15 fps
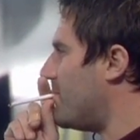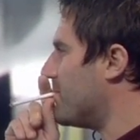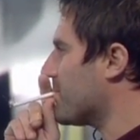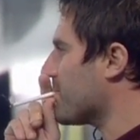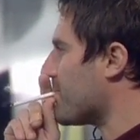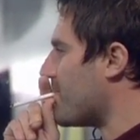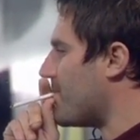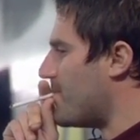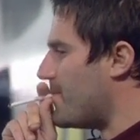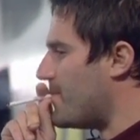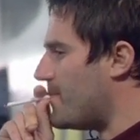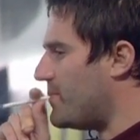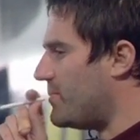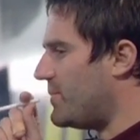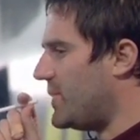What's happening with
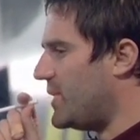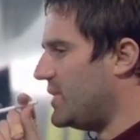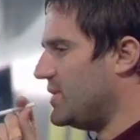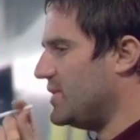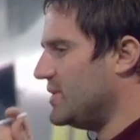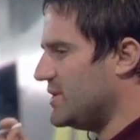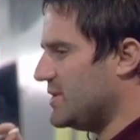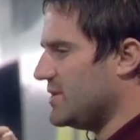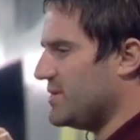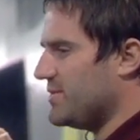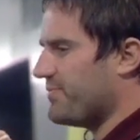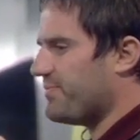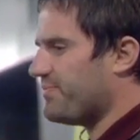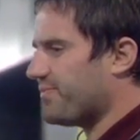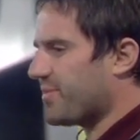Stephanie now?
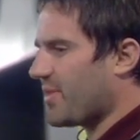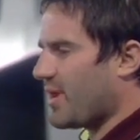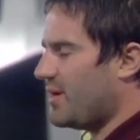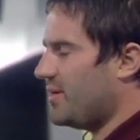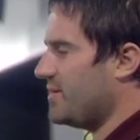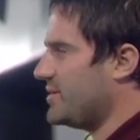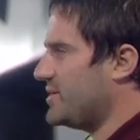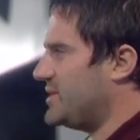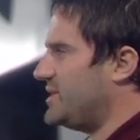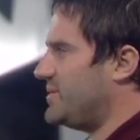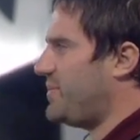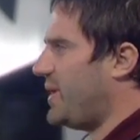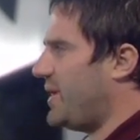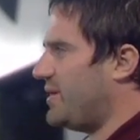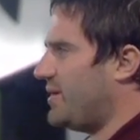She's
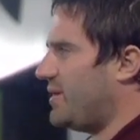playing